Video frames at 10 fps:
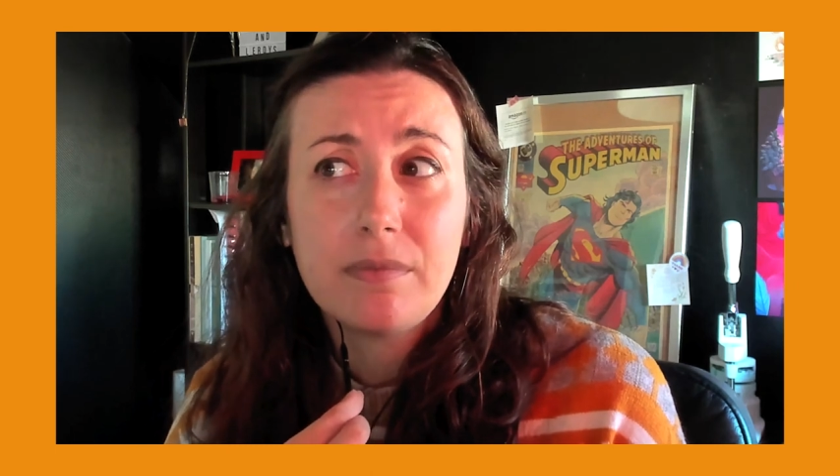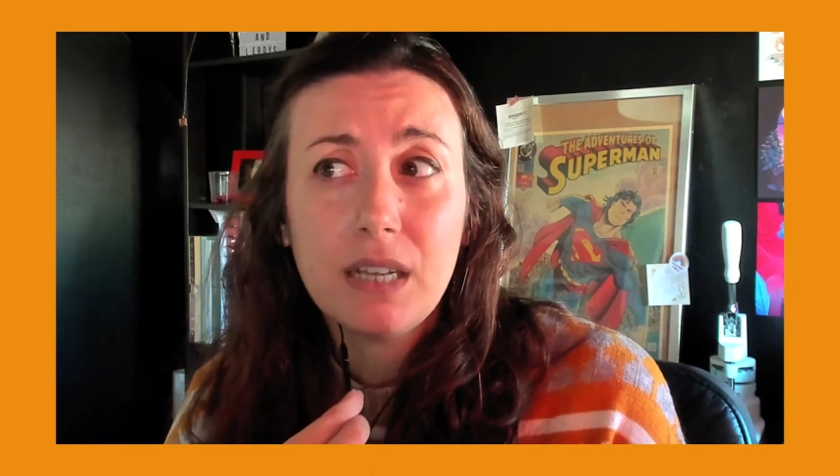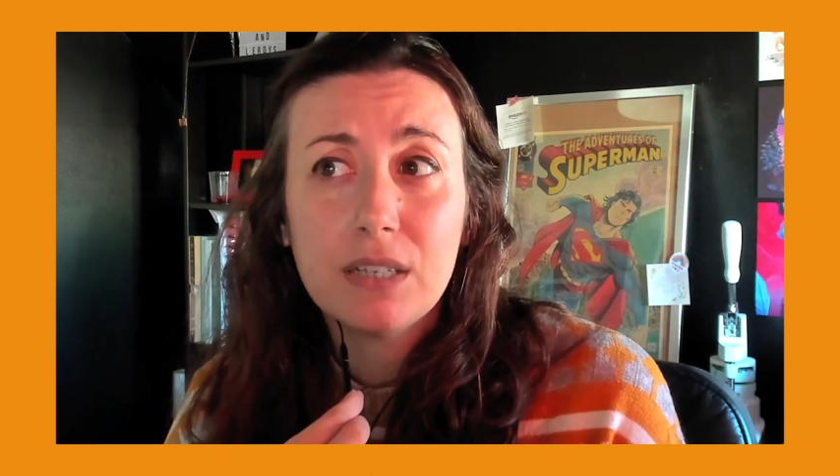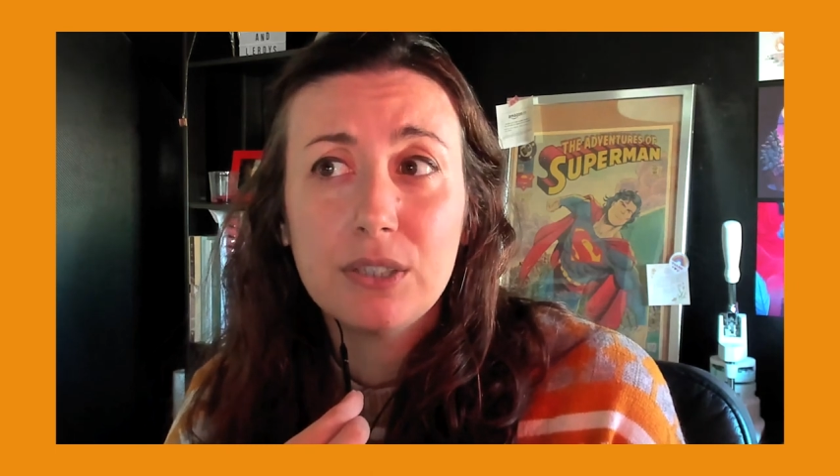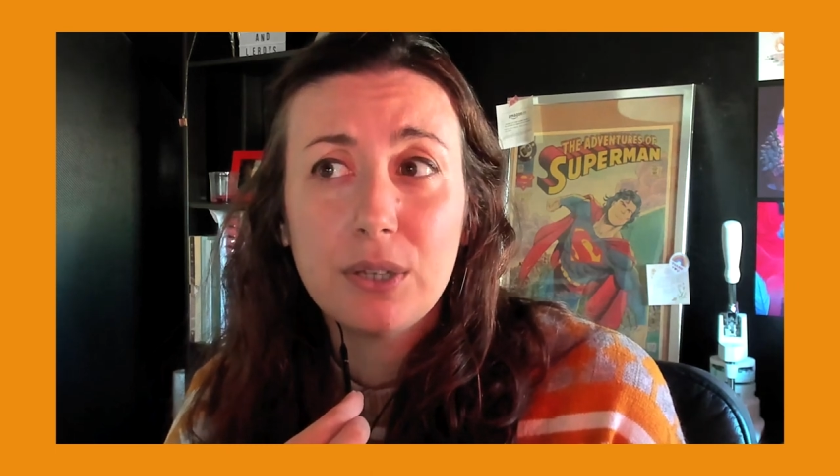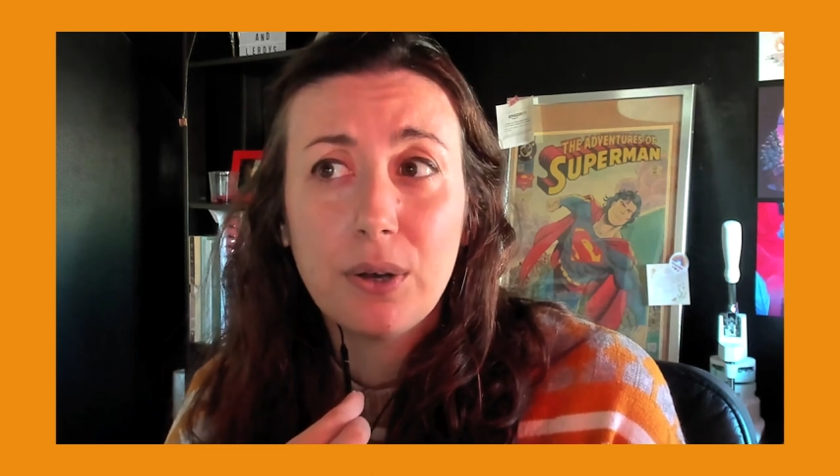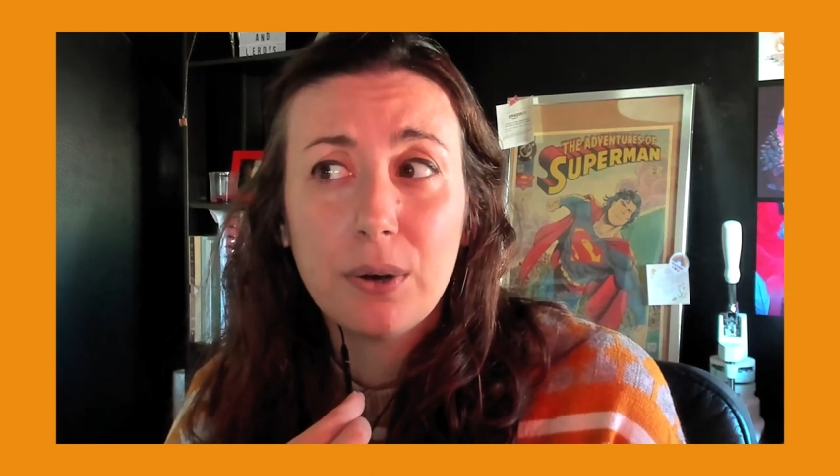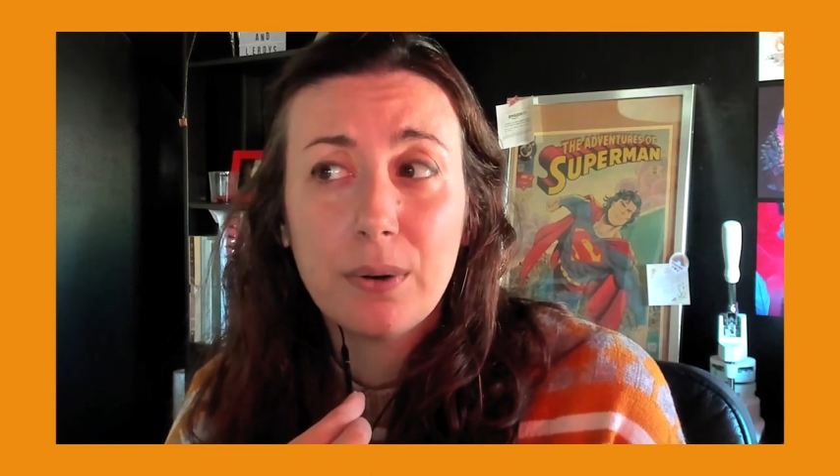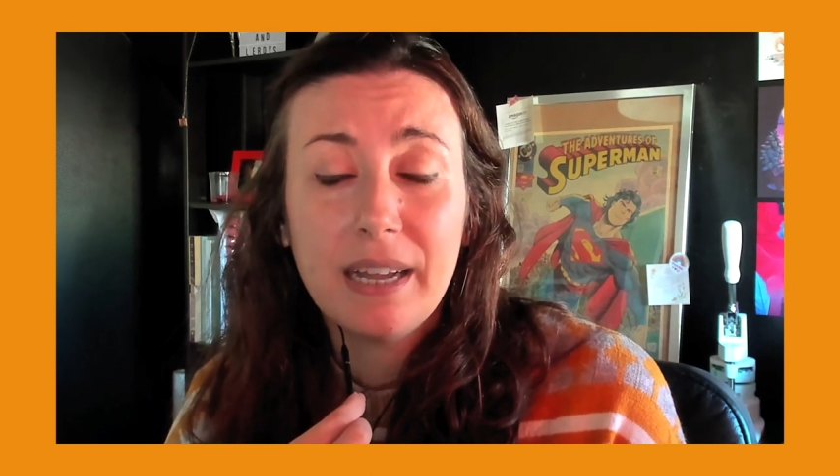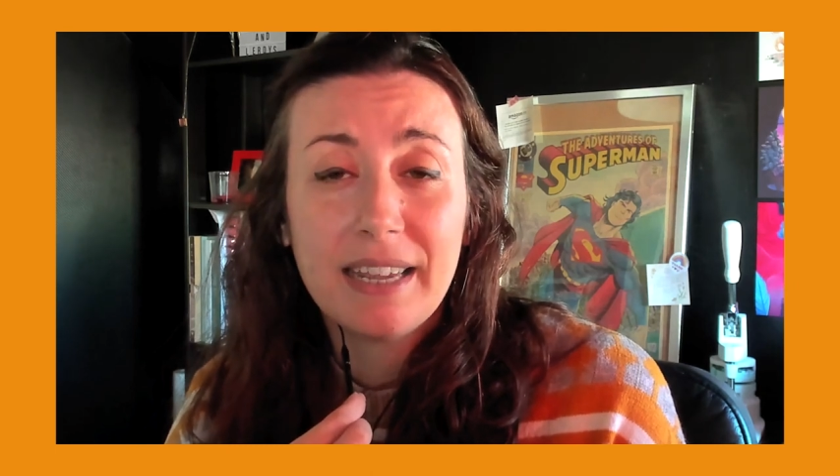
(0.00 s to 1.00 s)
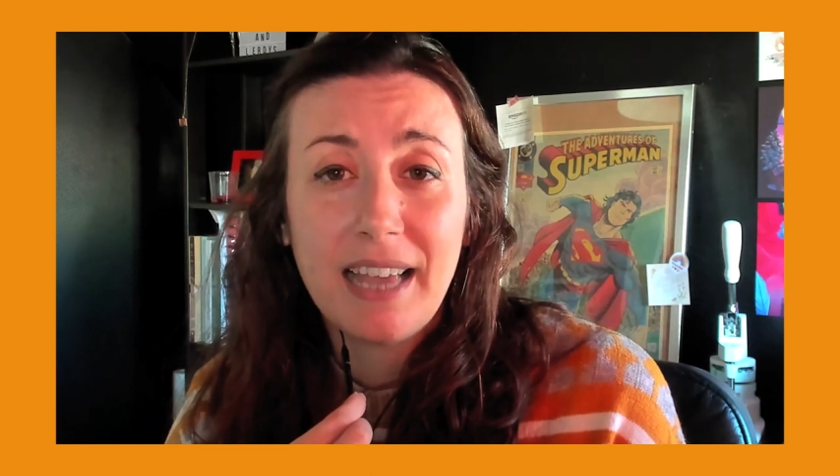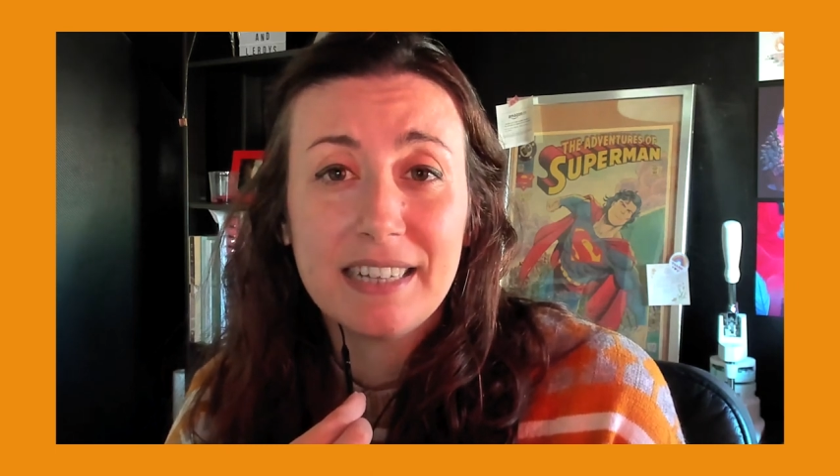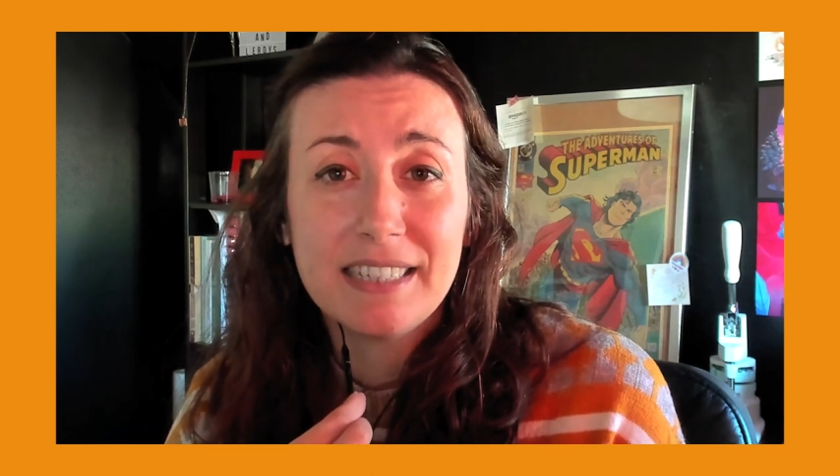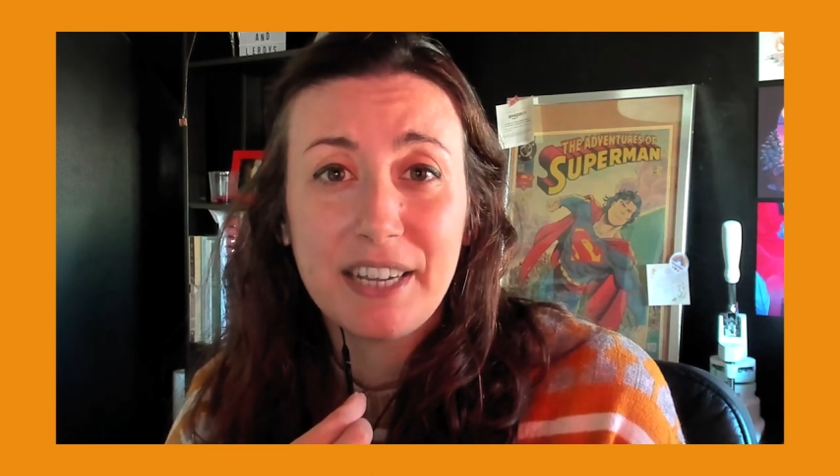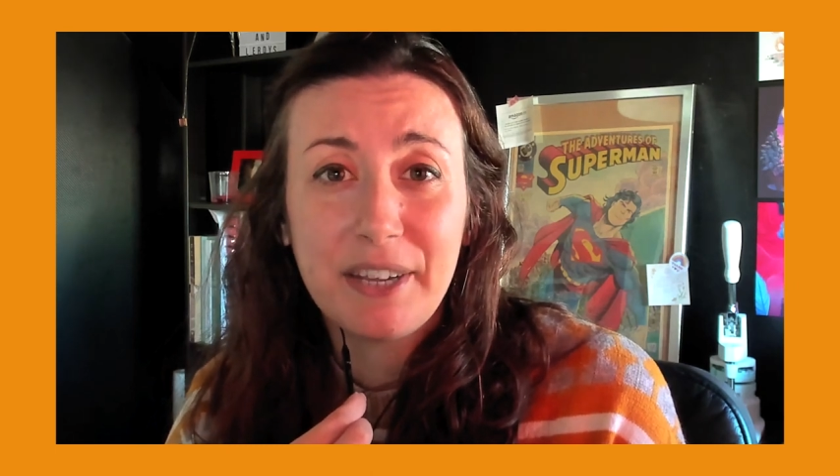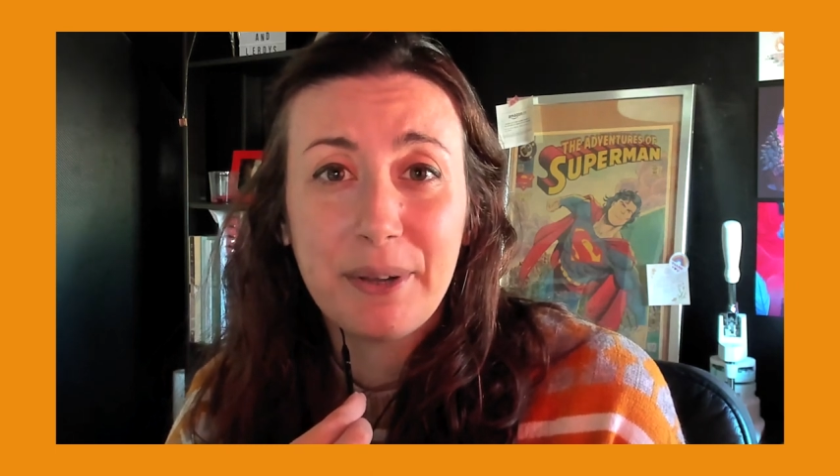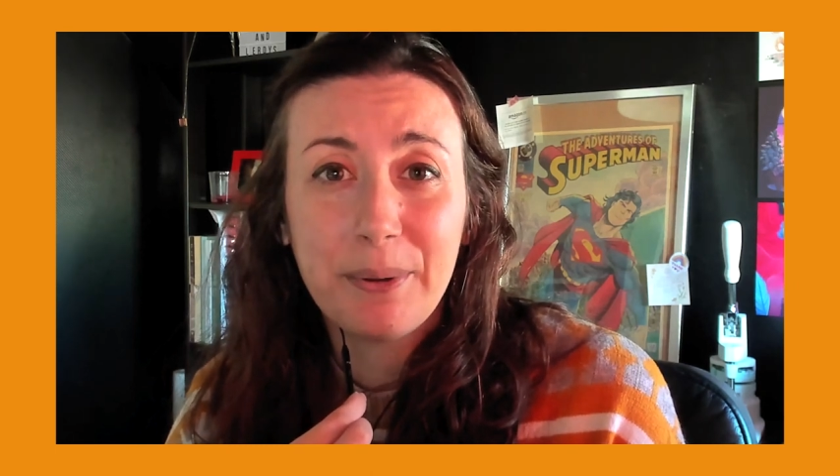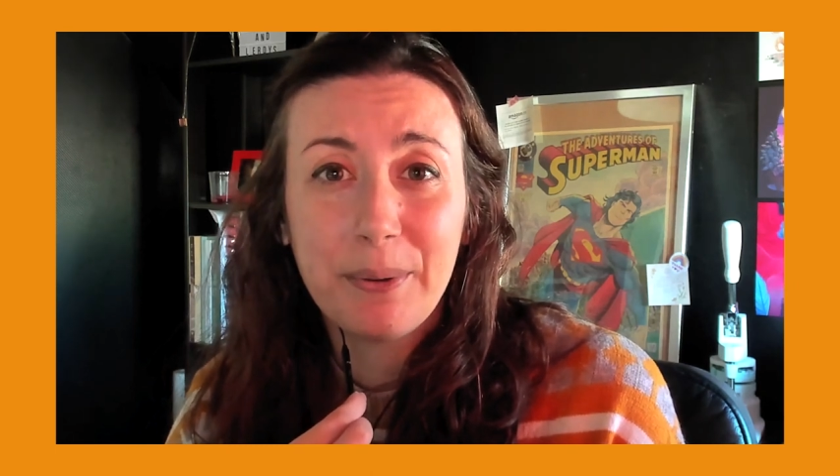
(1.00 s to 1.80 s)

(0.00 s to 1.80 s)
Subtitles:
So yeah, see you